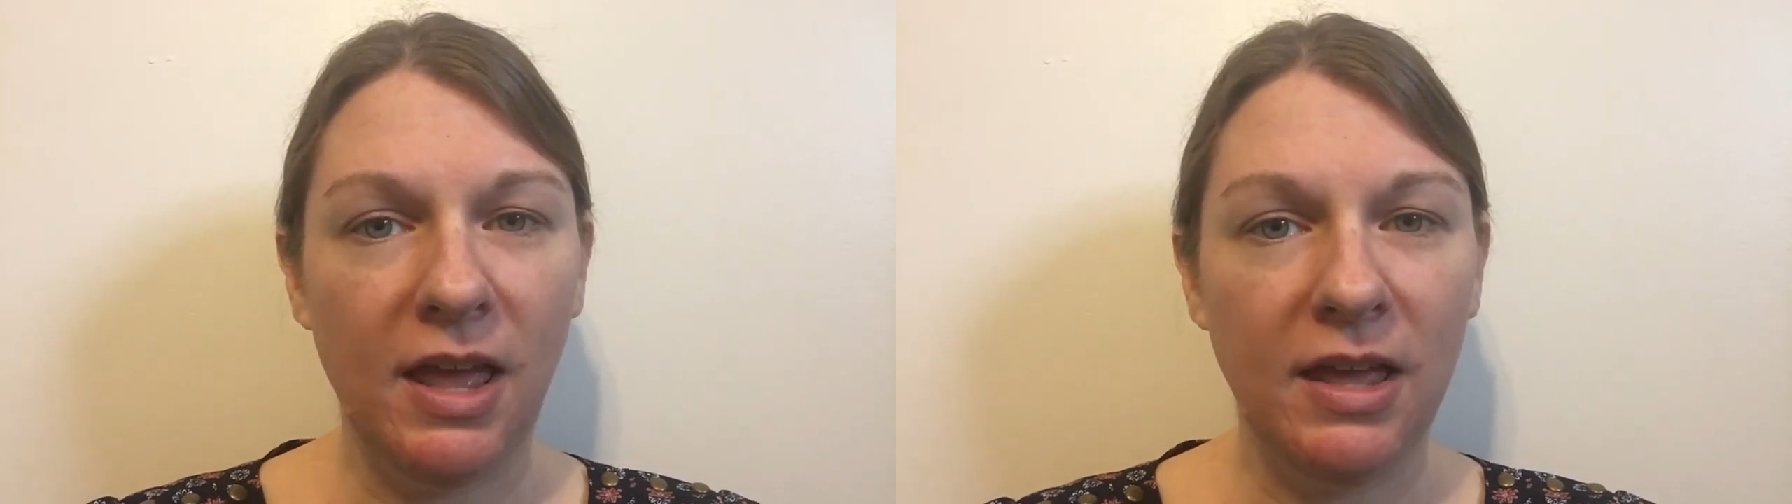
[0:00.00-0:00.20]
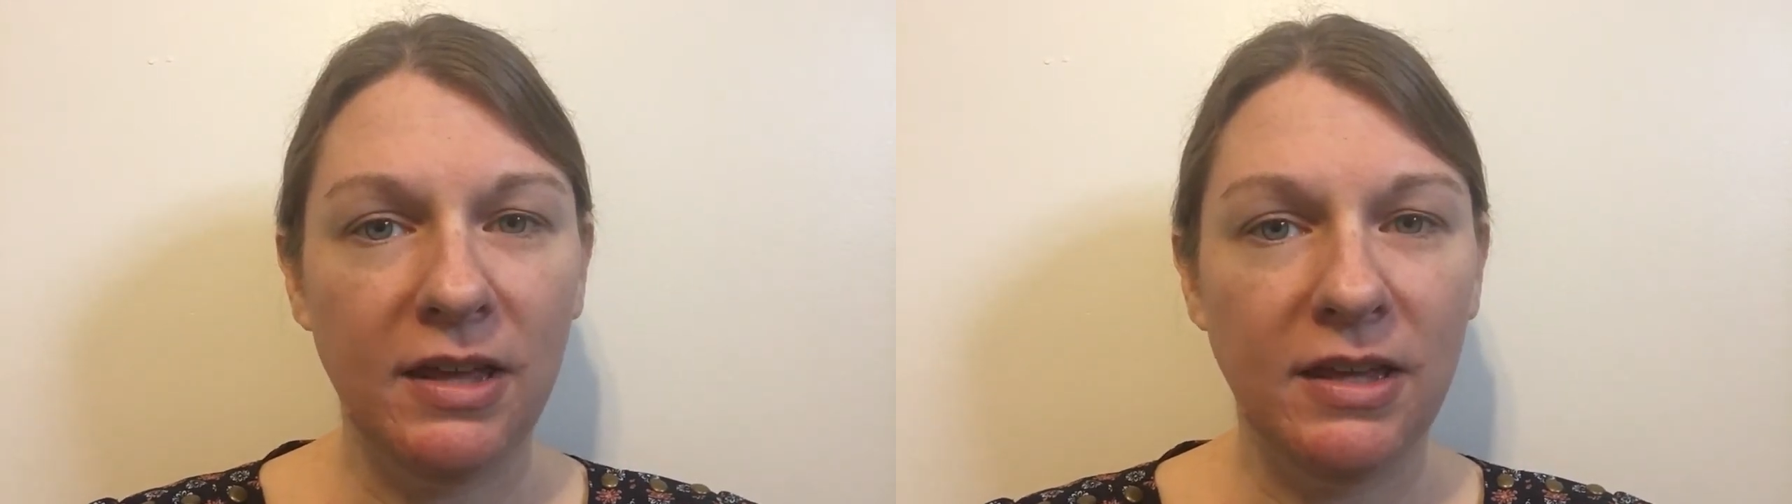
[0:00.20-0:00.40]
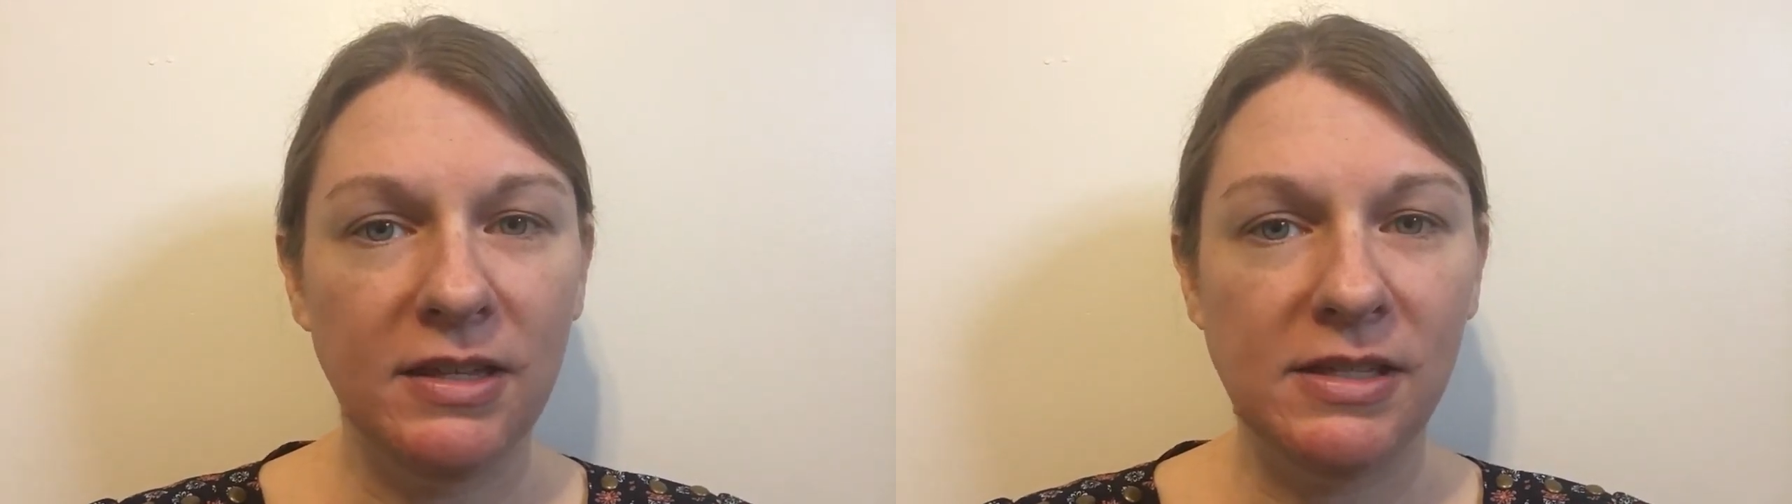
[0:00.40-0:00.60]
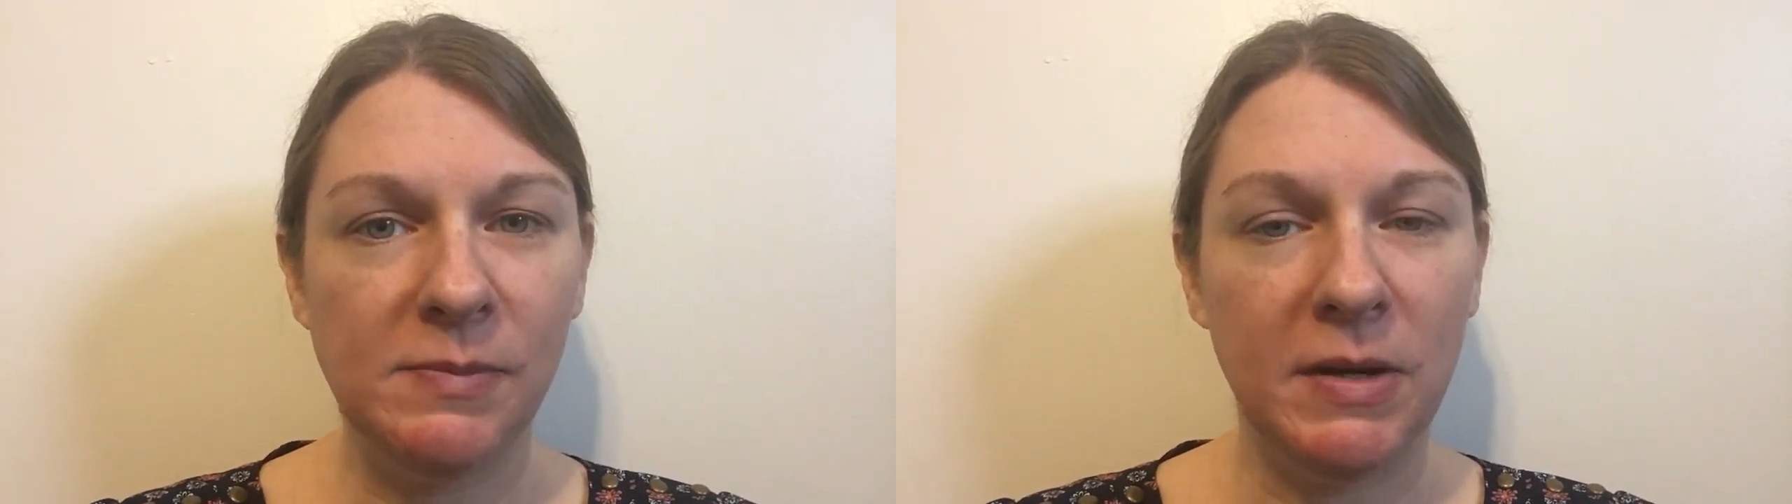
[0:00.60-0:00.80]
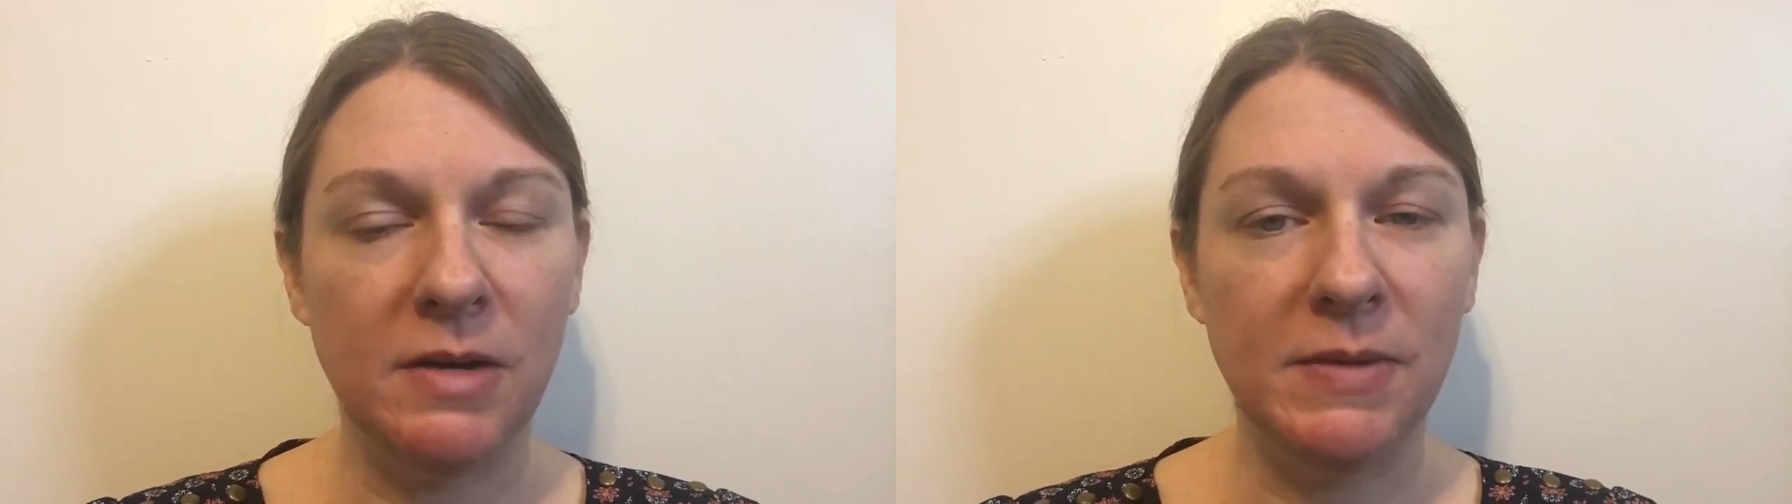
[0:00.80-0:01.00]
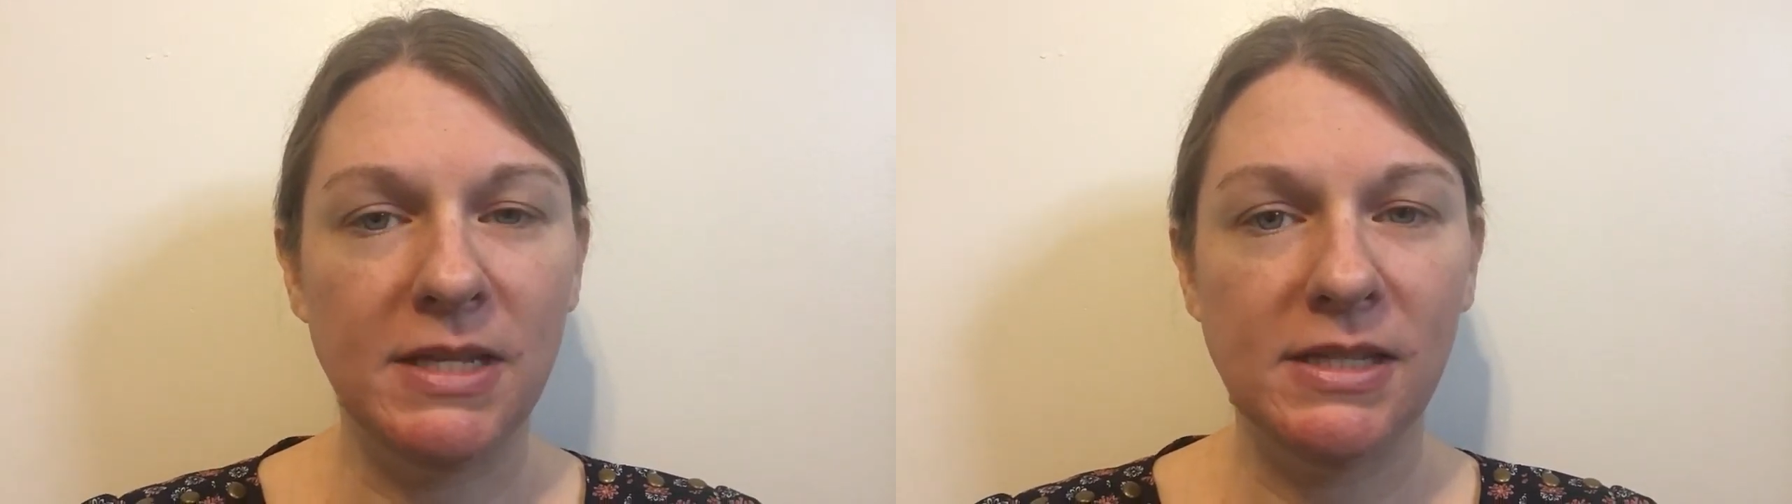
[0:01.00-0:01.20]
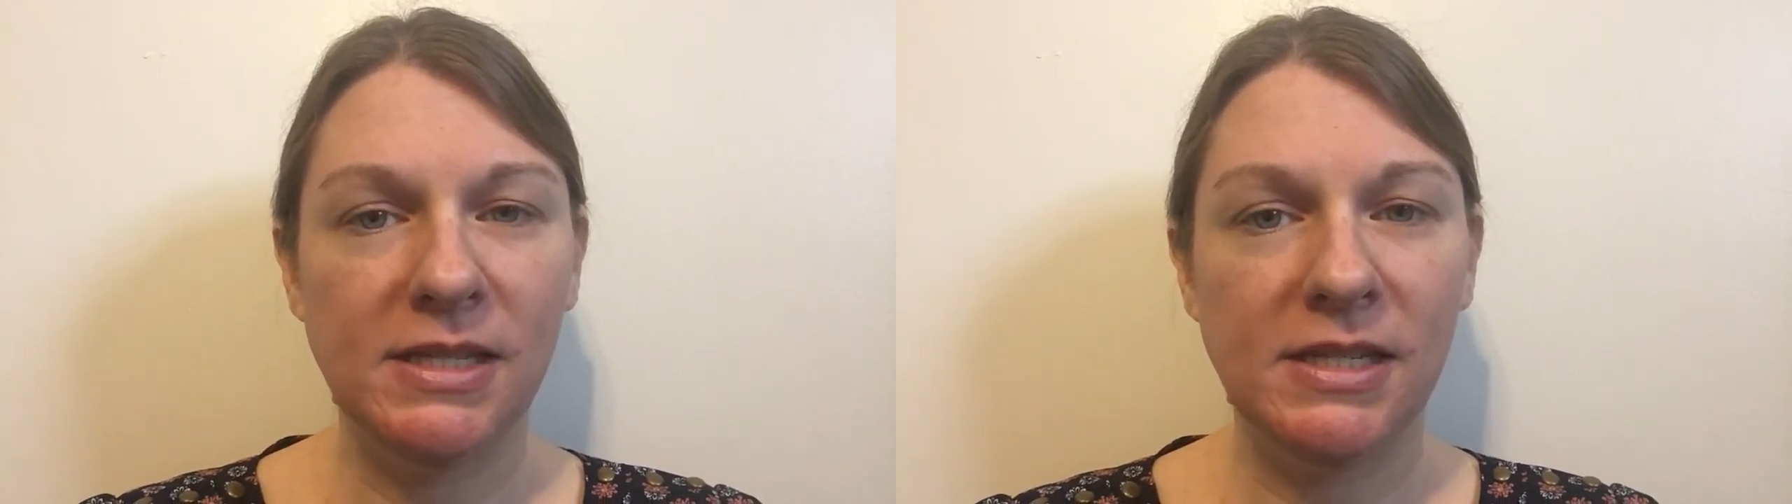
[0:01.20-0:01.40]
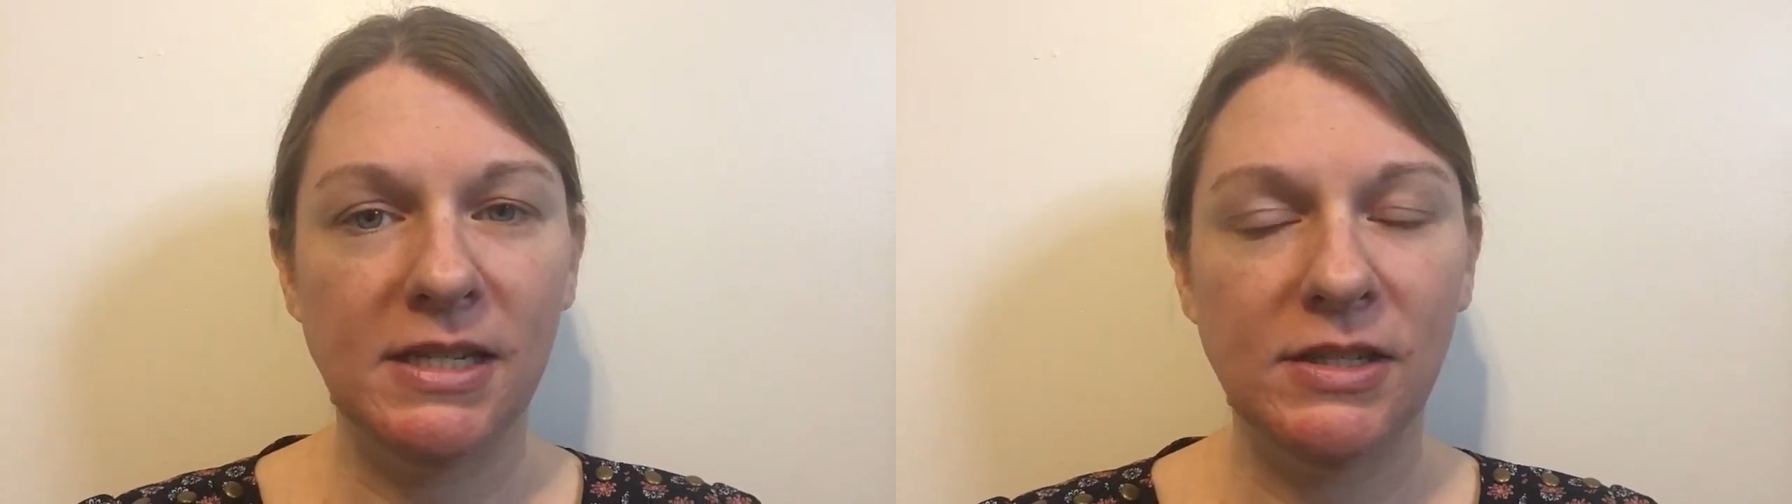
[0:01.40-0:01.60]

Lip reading: egg experiments.